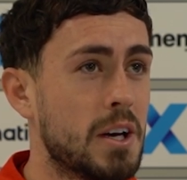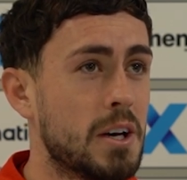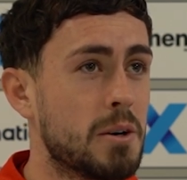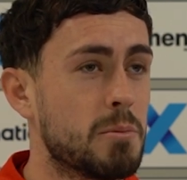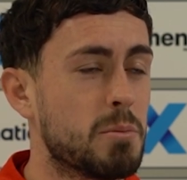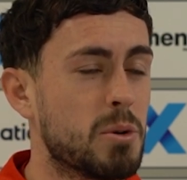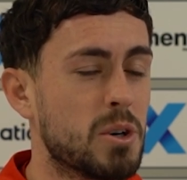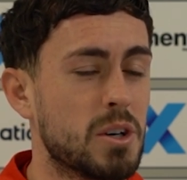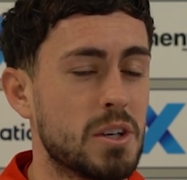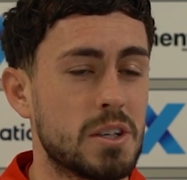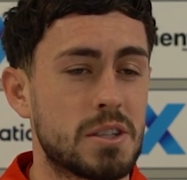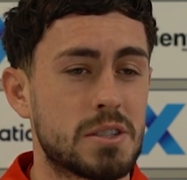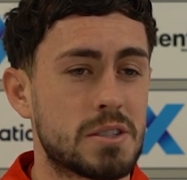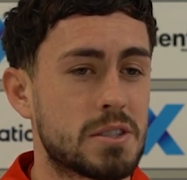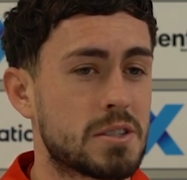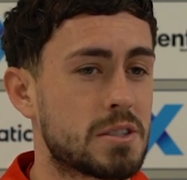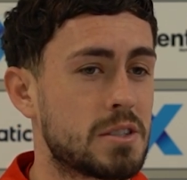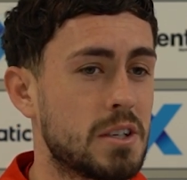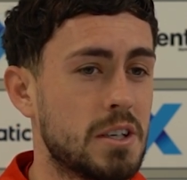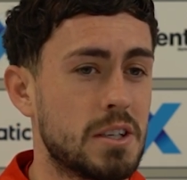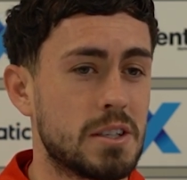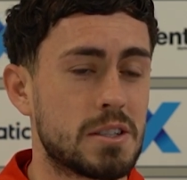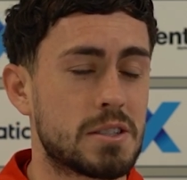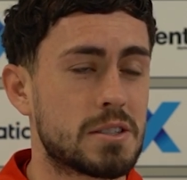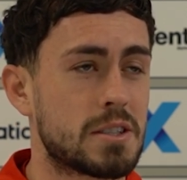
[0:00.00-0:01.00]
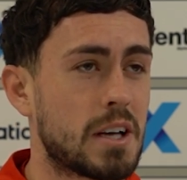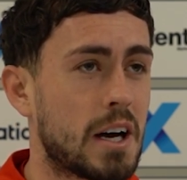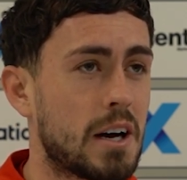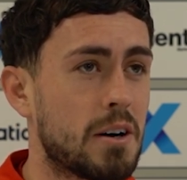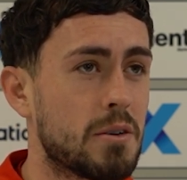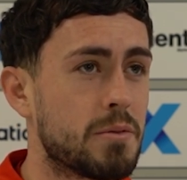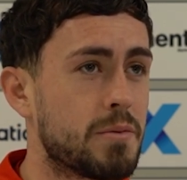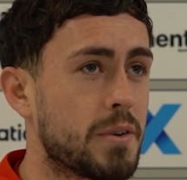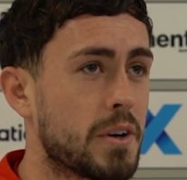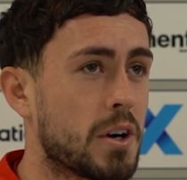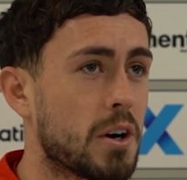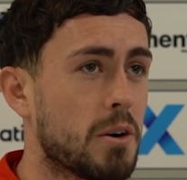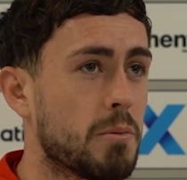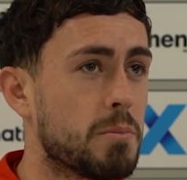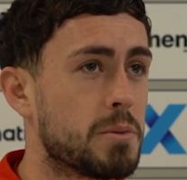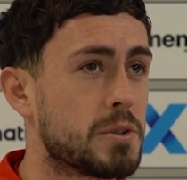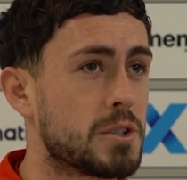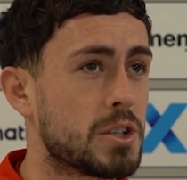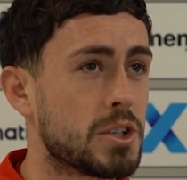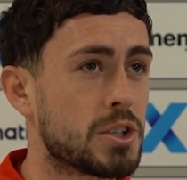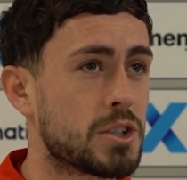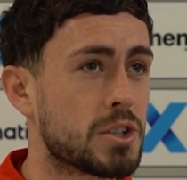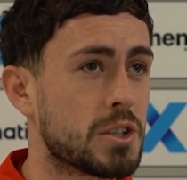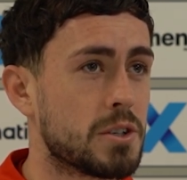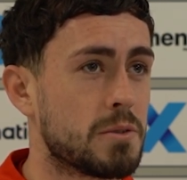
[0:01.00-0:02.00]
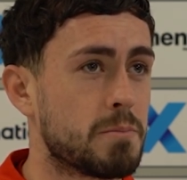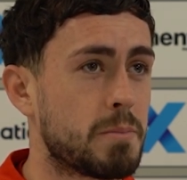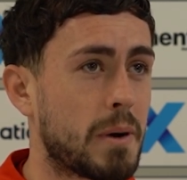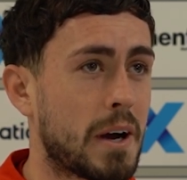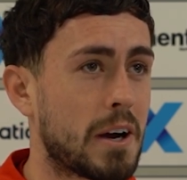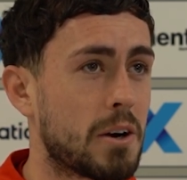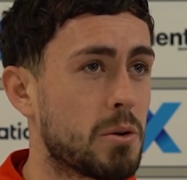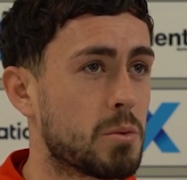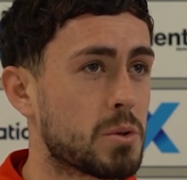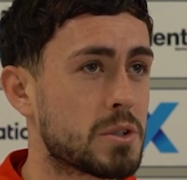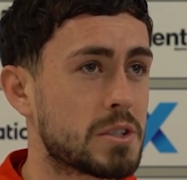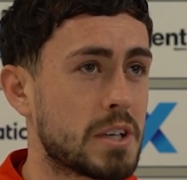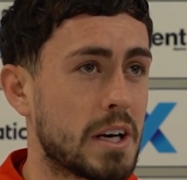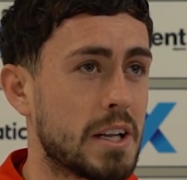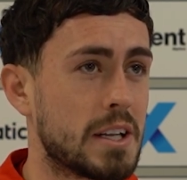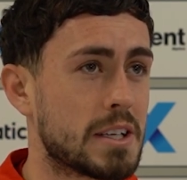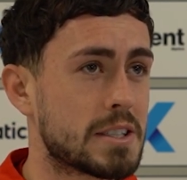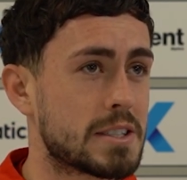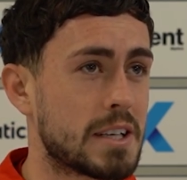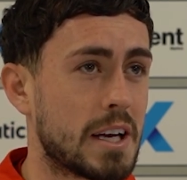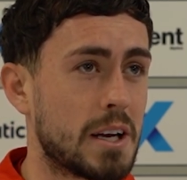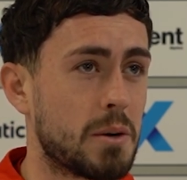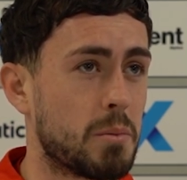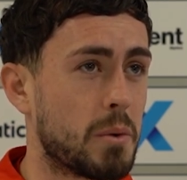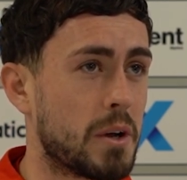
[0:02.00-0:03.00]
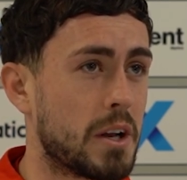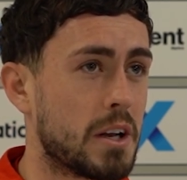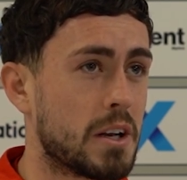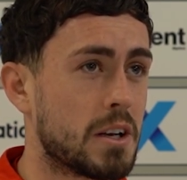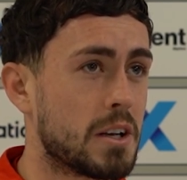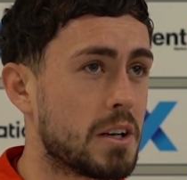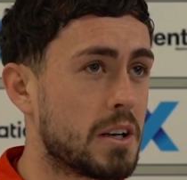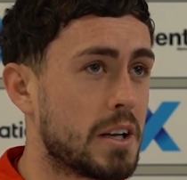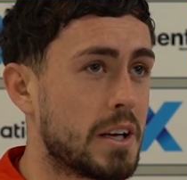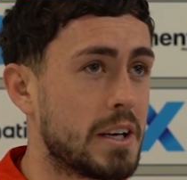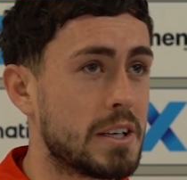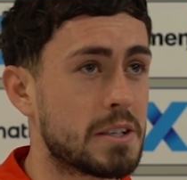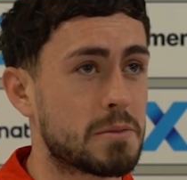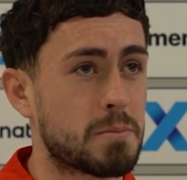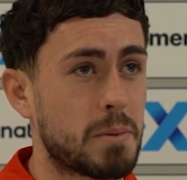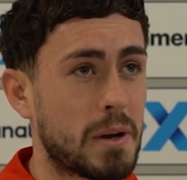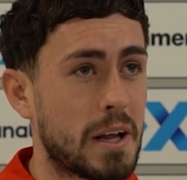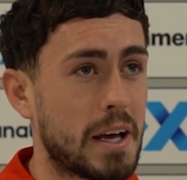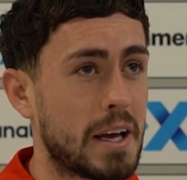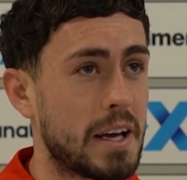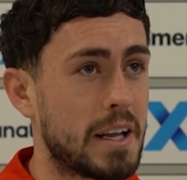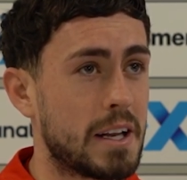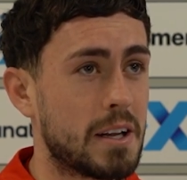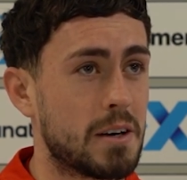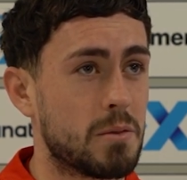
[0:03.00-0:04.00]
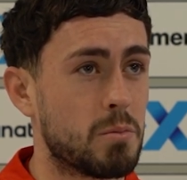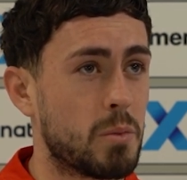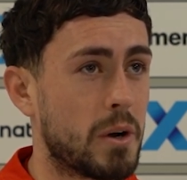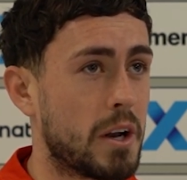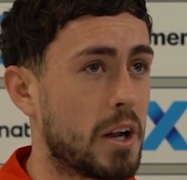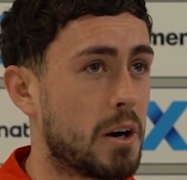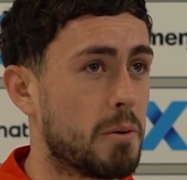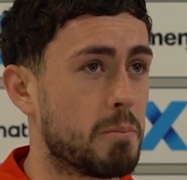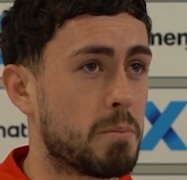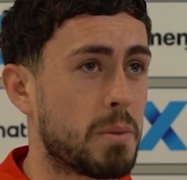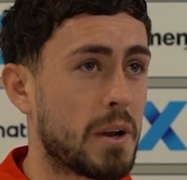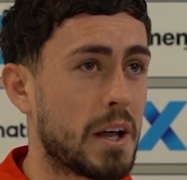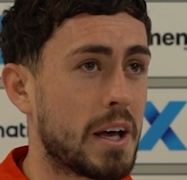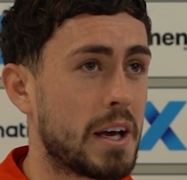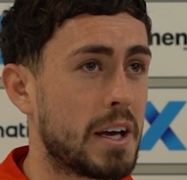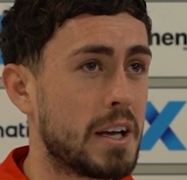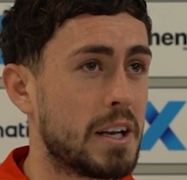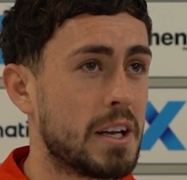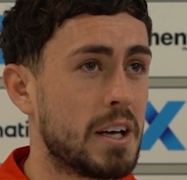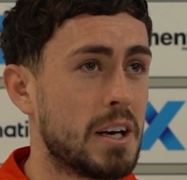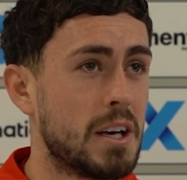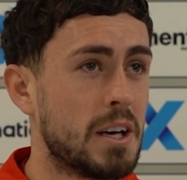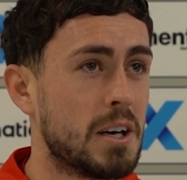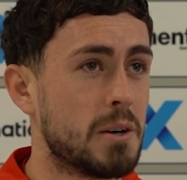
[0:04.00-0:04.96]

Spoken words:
But it's healthy competition. Barry will say the same when he's playing and when I'm playing.